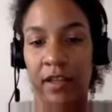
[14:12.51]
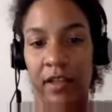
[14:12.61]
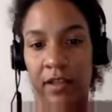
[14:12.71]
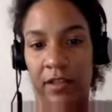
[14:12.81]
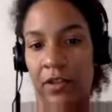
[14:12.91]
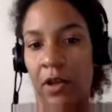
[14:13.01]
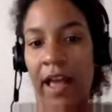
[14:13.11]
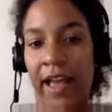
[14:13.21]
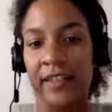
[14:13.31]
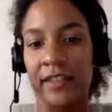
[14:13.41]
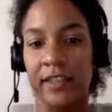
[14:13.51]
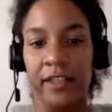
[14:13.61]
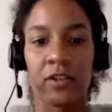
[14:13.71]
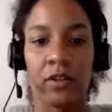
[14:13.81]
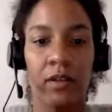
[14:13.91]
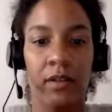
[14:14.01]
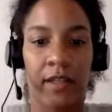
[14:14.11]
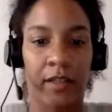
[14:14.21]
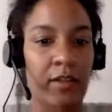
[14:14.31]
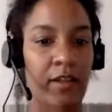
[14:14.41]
It is not accidental that